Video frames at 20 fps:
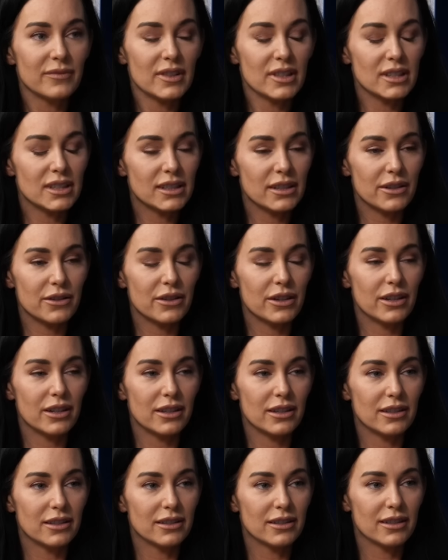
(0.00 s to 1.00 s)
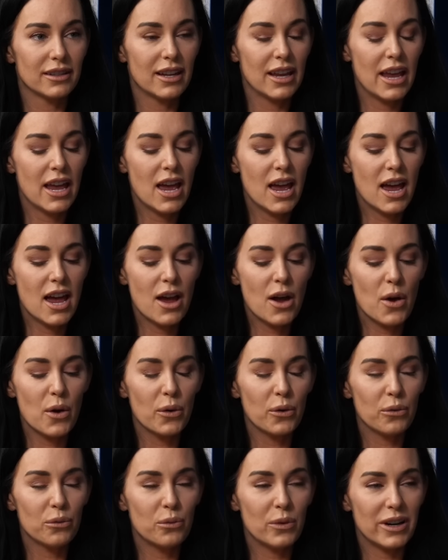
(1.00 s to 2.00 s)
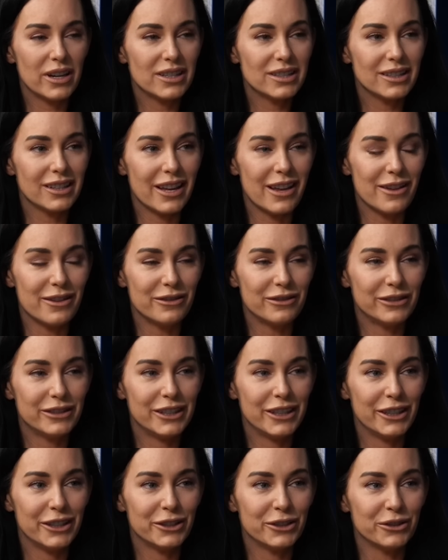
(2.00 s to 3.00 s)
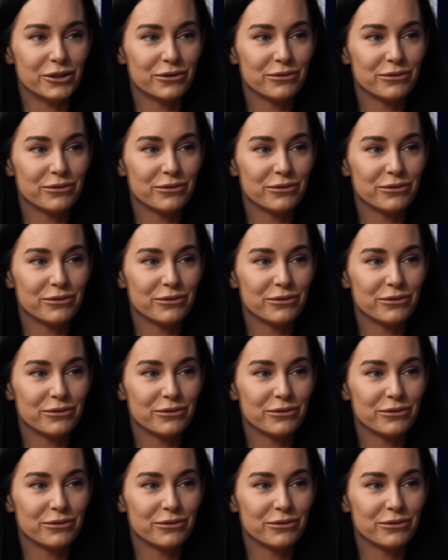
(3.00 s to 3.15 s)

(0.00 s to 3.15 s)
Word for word: So good. What is love to you?